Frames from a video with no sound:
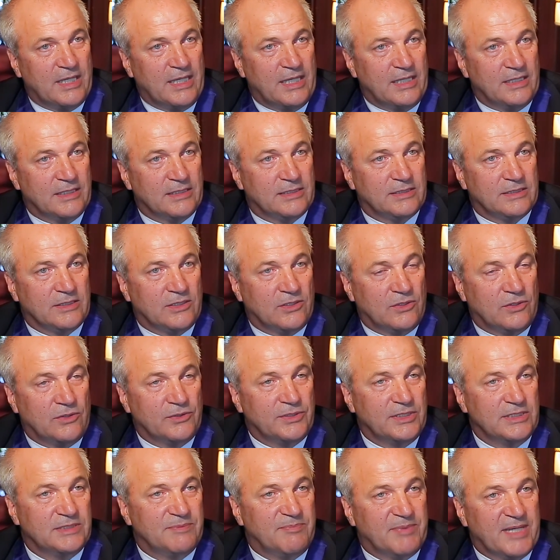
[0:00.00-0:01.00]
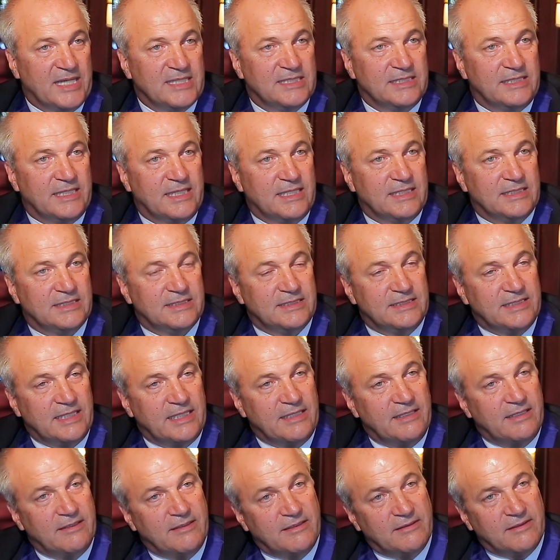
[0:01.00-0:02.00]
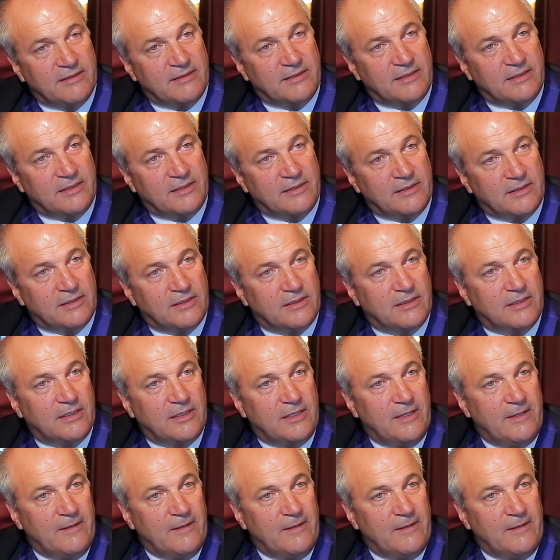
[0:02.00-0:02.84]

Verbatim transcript: and all these presidents, they uh,